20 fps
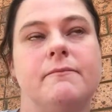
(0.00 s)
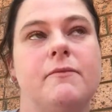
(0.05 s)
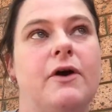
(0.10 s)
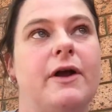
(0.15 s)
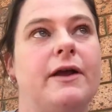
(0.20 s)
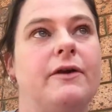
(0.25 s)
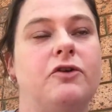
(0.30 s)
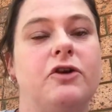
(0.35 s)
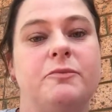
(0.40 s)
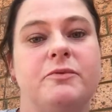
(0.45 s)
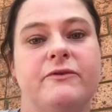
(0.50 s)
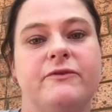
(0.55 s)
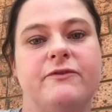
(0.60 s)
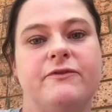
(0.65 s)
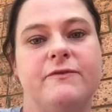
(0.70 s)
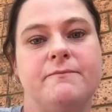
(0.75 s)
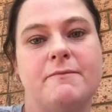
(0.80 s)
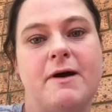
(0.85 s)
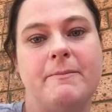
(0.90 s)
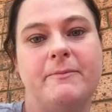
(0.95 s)
my group
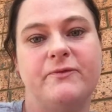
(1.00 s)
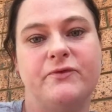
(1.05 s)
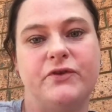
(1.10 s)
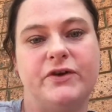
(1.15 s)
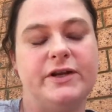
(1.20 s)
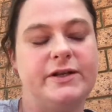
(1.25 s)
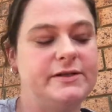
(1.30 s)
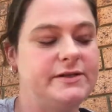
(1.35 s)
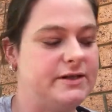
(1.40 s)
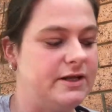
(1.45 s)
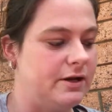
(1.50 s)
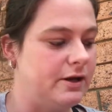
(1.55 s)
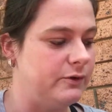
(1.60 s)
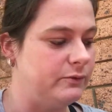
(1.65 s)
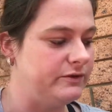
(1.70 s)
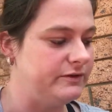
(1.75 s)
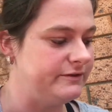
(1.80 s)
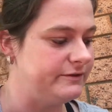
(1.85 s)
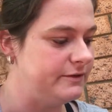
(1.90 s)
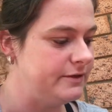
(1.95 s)
of mum friends that I
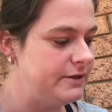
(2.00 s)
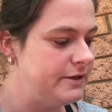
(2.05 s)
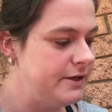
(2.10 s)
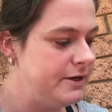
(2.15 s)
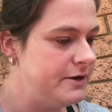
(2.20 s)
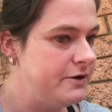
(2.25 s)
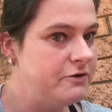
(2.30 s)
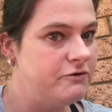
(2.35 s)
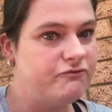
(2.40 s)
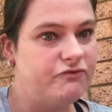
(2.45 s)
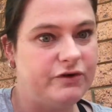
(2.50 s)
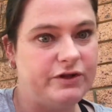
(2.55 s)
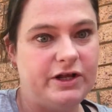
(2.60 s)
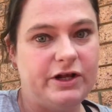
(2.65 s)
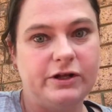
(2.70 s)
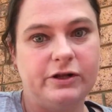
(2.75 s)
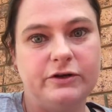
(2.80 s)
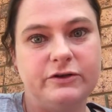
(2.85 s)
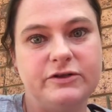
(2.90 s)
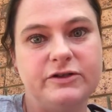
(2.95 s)
was
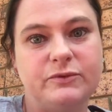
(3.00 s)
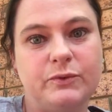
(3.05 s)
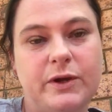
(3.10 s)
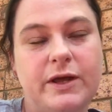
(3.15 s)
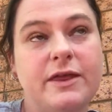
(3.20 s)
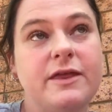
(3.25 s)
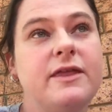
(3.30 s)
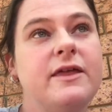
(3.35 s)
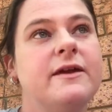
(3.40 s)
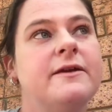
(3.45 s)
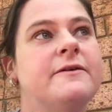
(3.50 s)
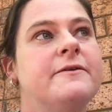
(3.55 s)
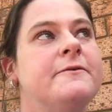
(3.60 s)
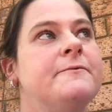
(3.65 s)
really close with,